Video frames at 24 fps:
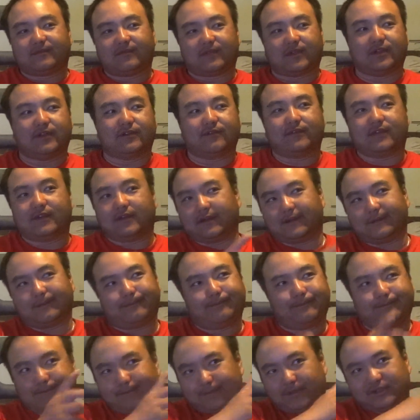of a
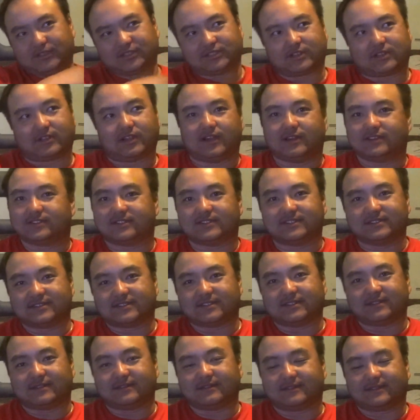bunch of cousins
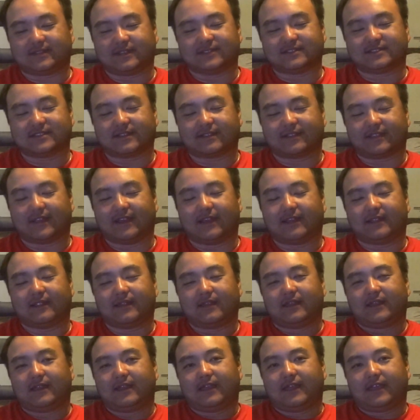and things like that.
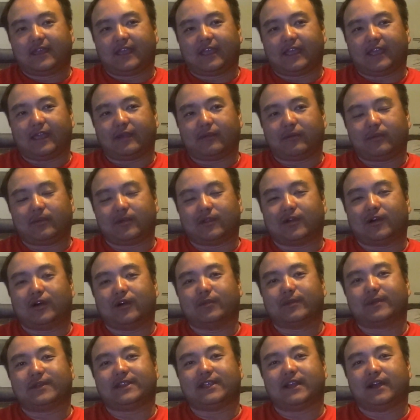And we went
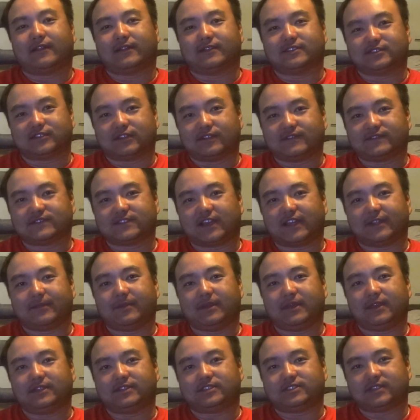all the way down to Surfside
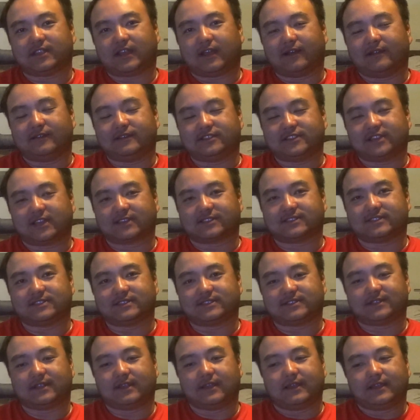Beach out in
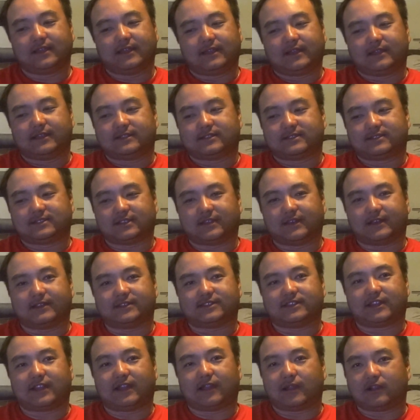Texas. It's a
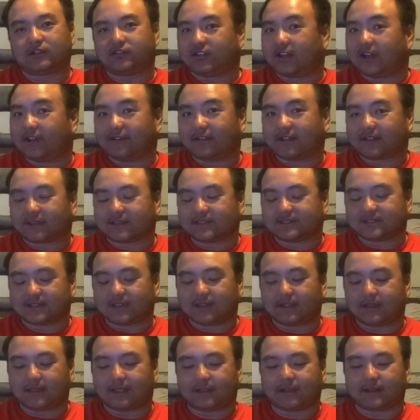10-hour drive, like I
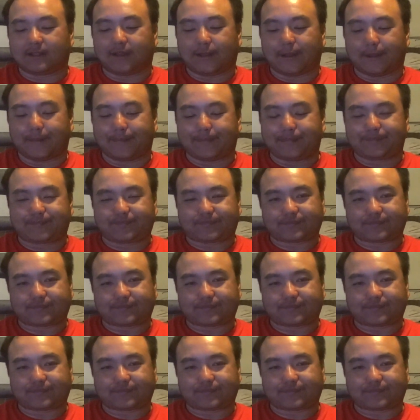said, and